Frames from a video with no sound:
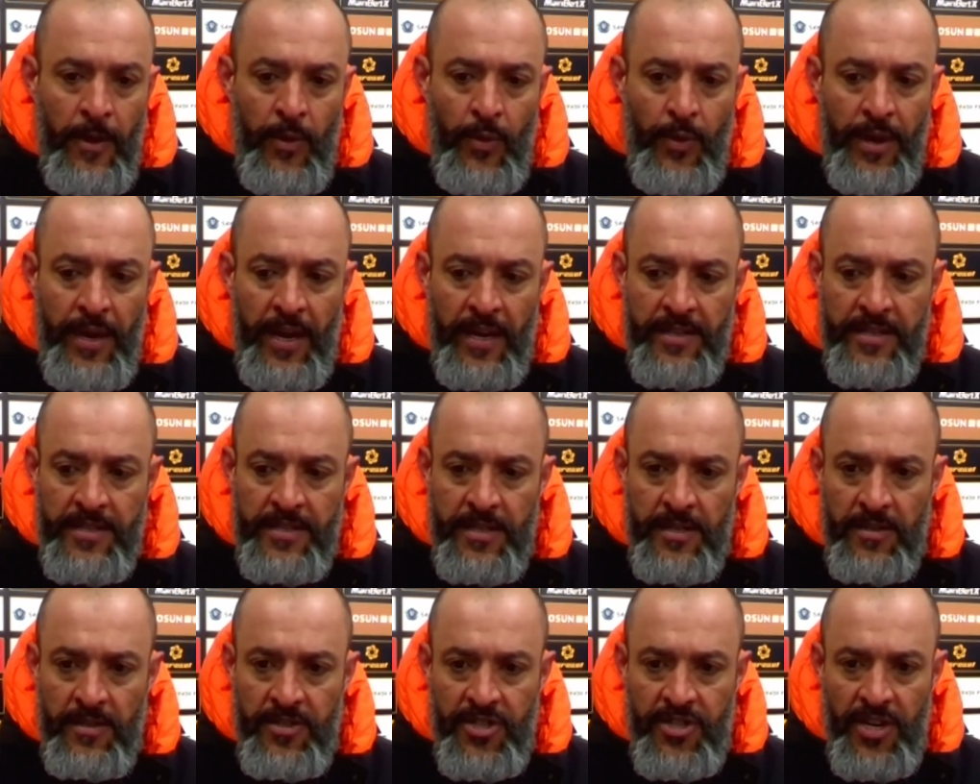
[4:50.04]
we can
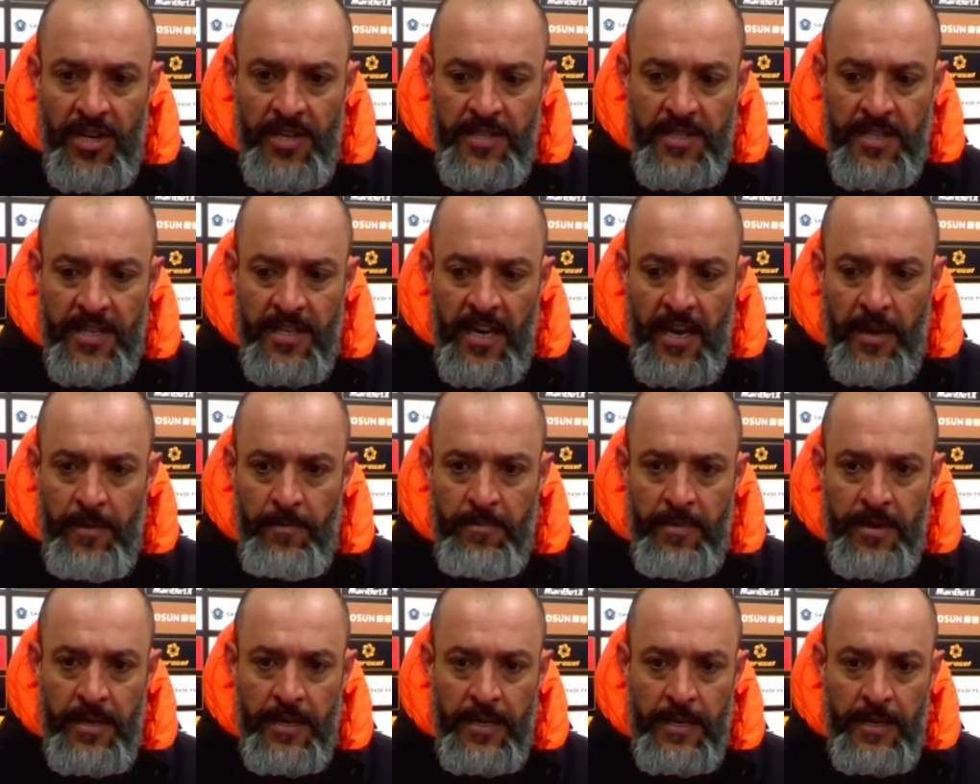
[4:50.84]
still chase the
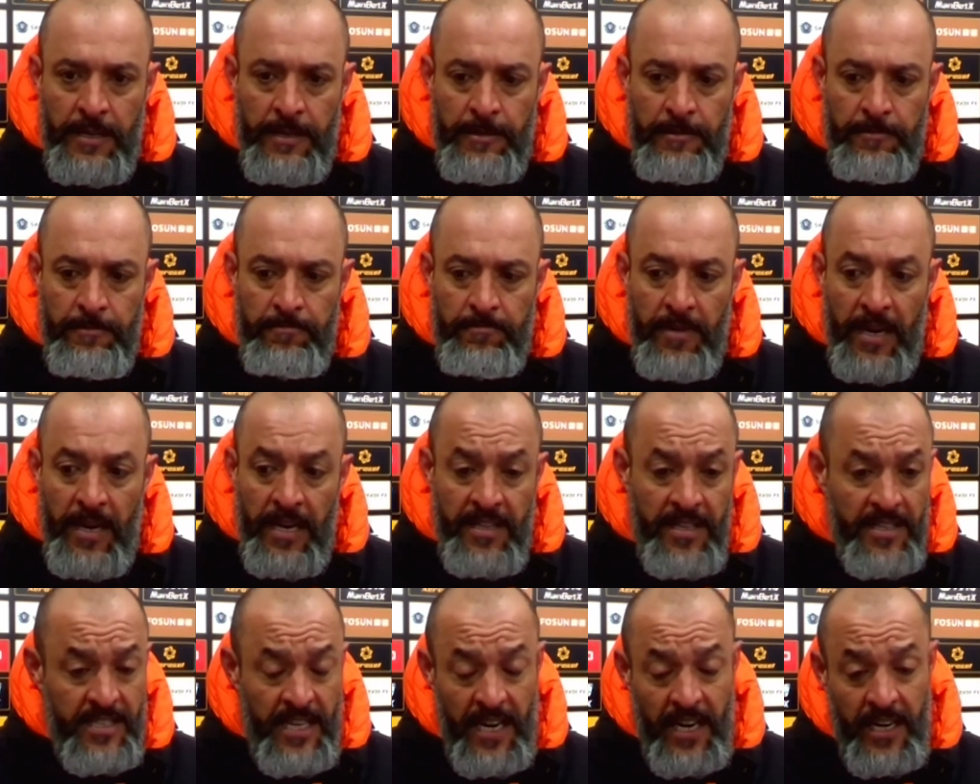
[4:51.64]
game, um,
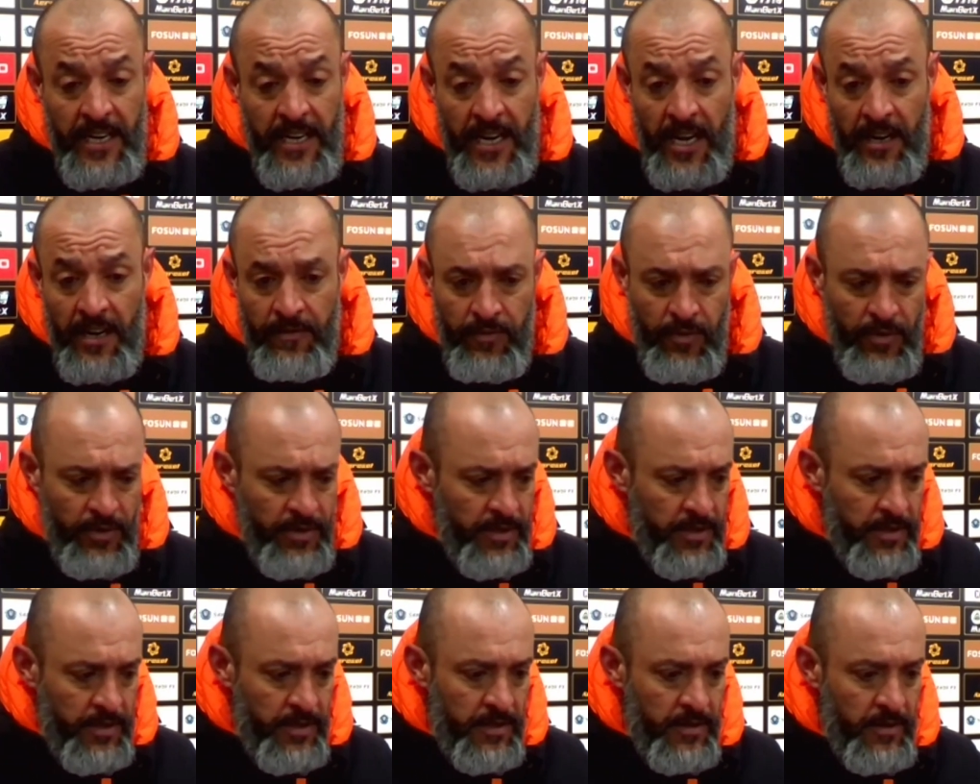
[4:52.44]
and the second half
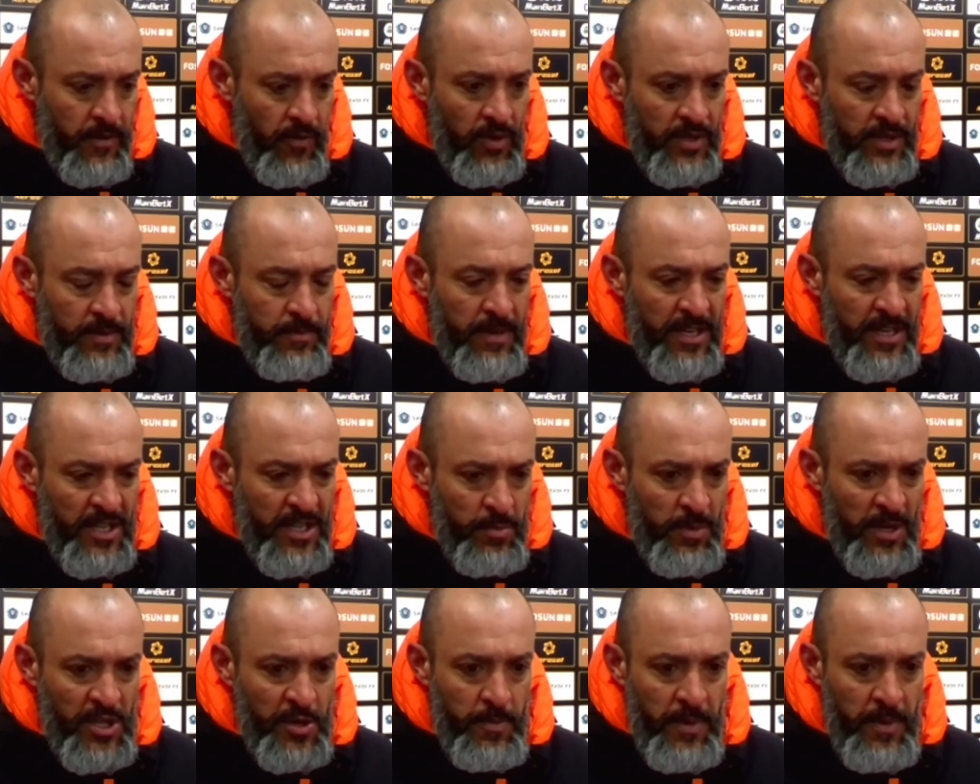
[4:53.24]
was was much
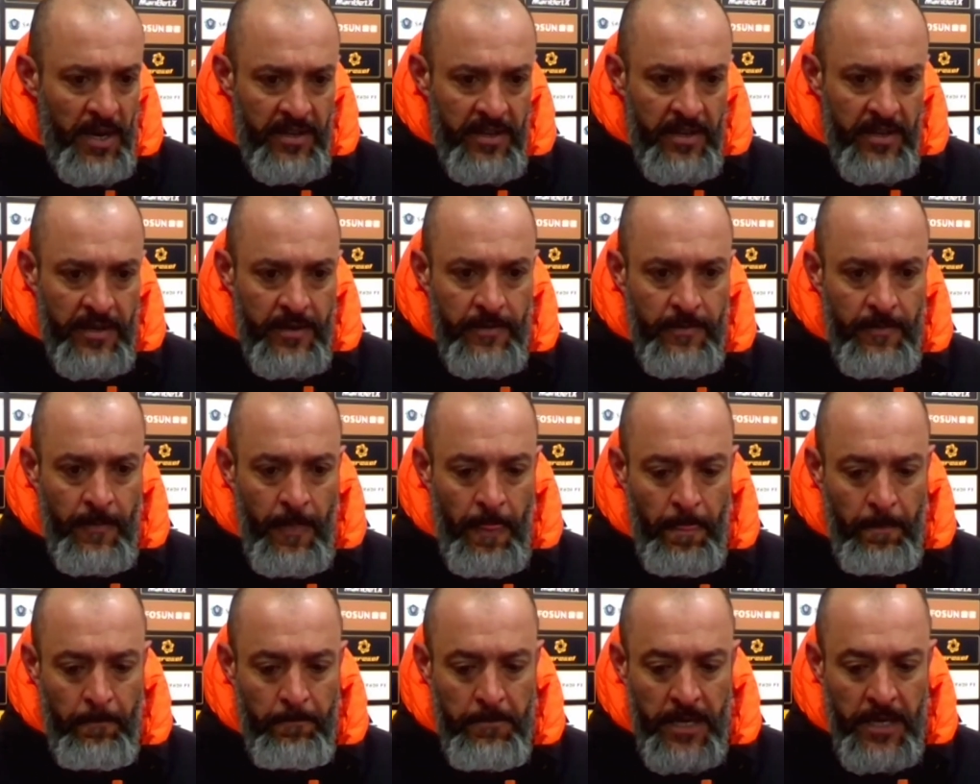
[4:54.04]
much better,
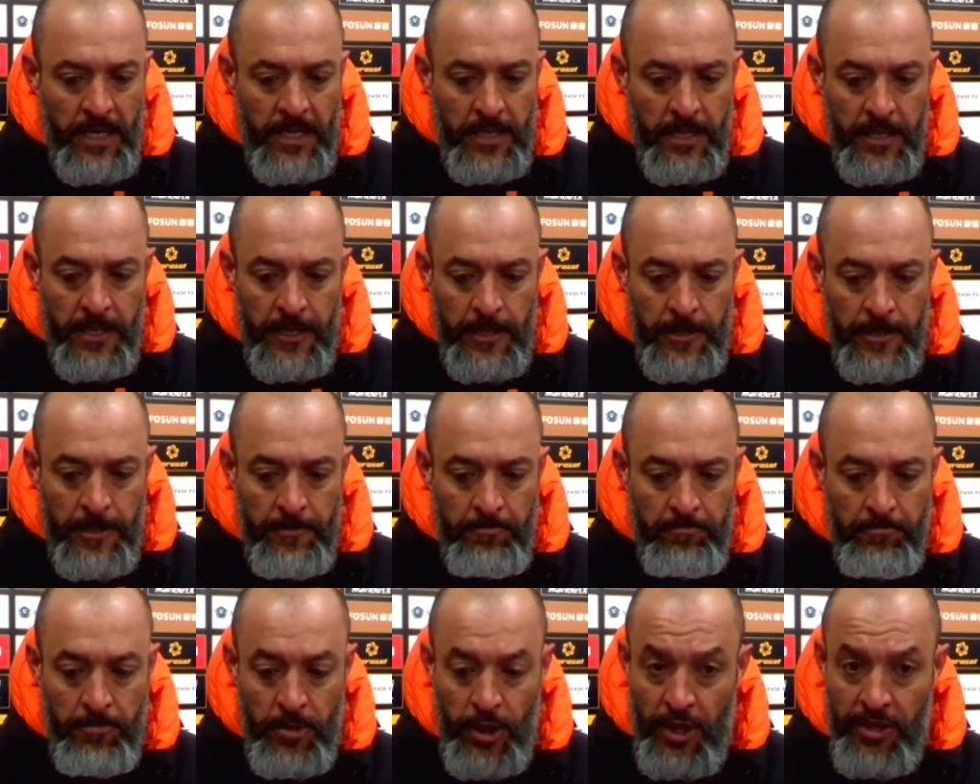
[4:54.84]
but uh,
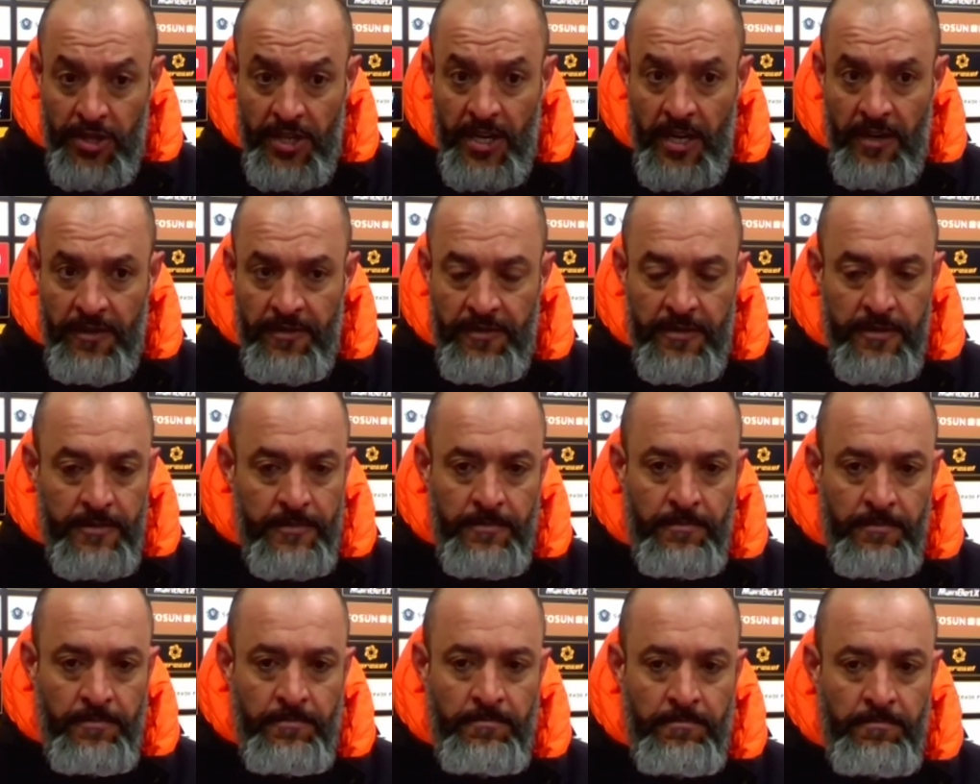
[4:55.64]
not enough.
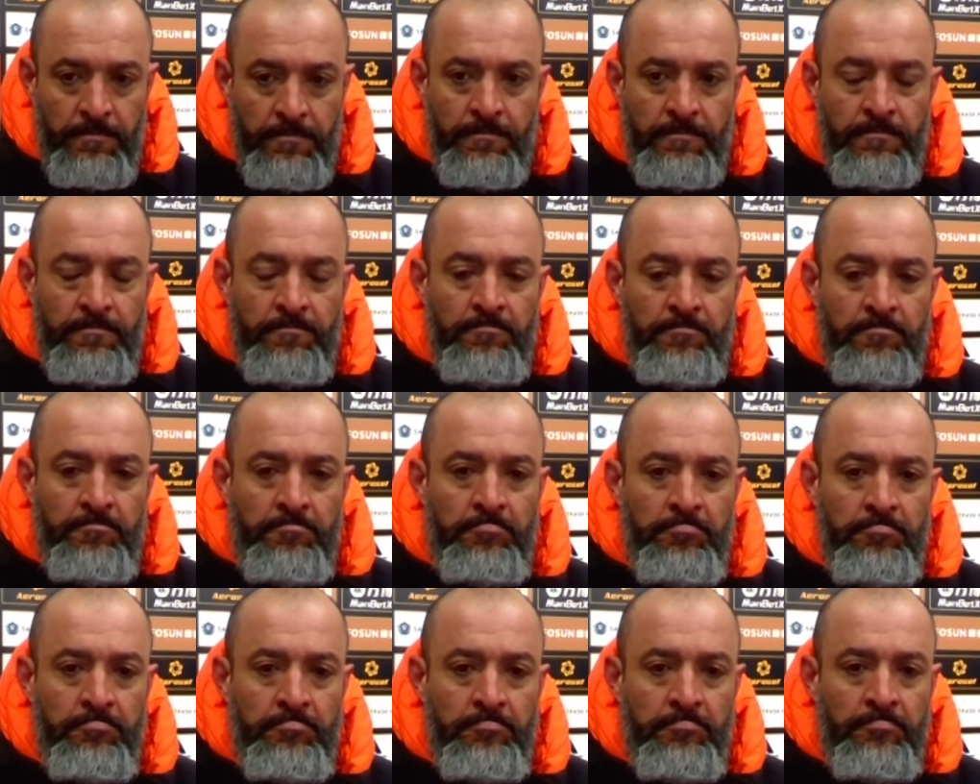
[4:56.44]

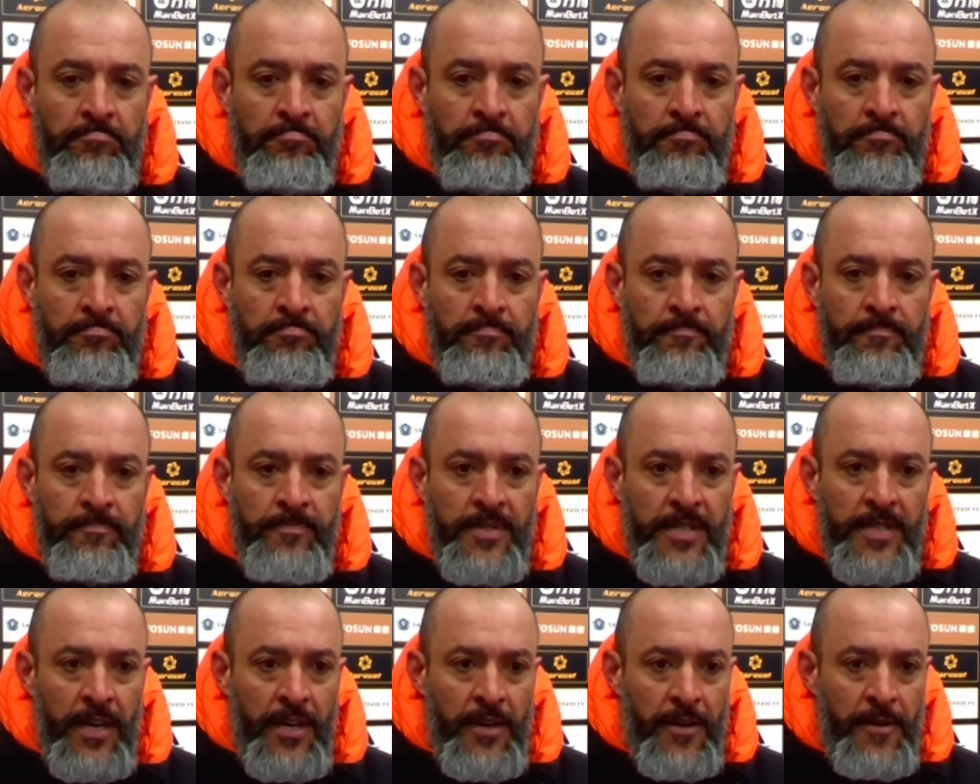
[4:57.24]
Thanks, Nuno. Appreciate
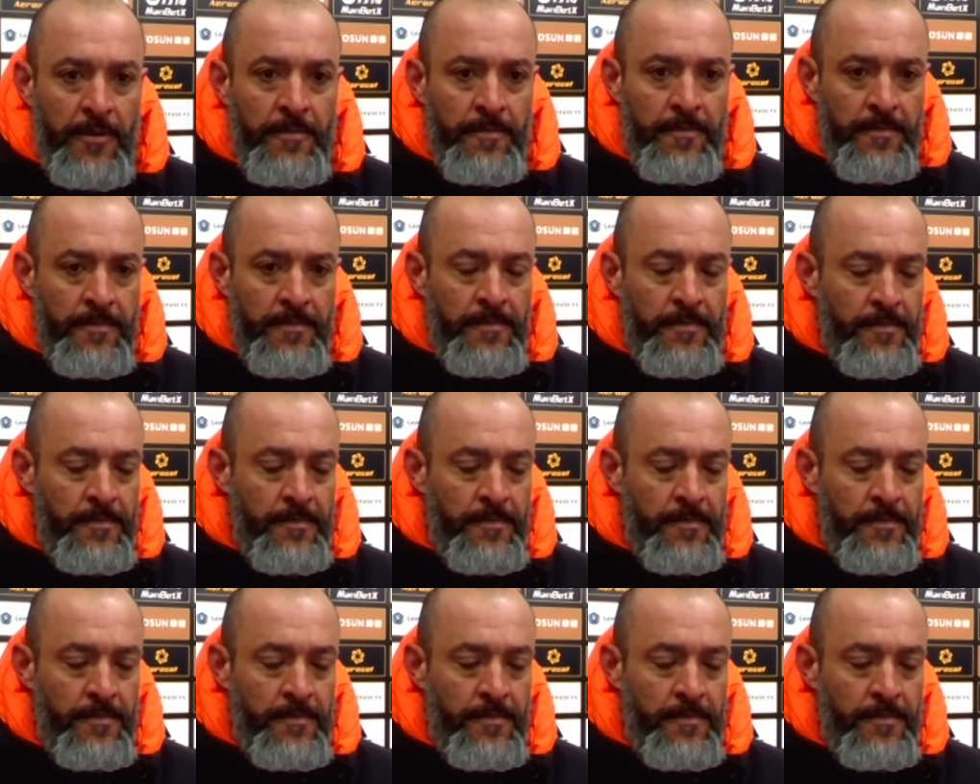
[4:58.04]
it. Thank you.